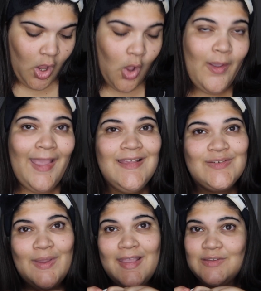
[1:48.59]
Okay,
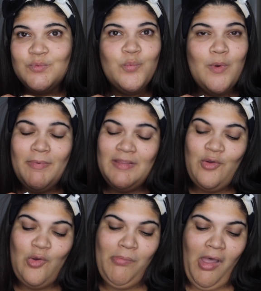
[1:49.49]
so I guess we're ripping the
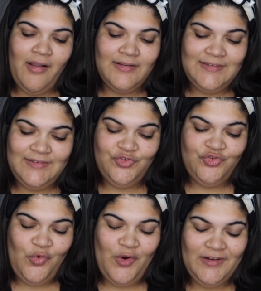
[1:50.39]
whole box.
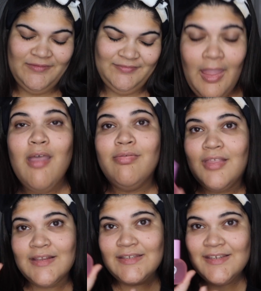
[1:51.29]
Sure.
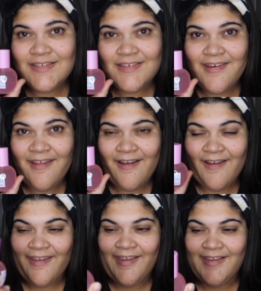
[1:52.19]
This is
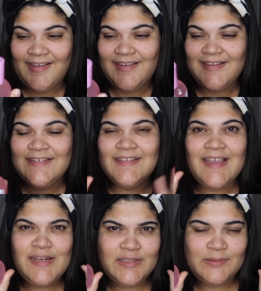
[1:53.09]
nice. It's
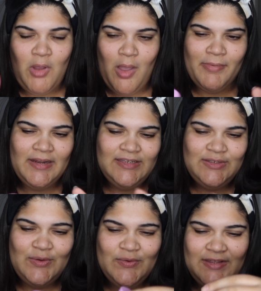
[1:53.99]
kind of small, but it's
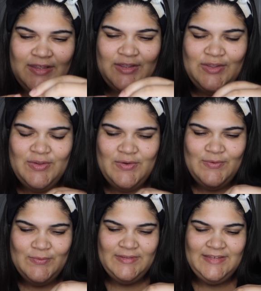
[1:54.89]
so
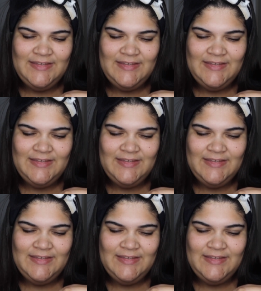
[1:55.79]
cute.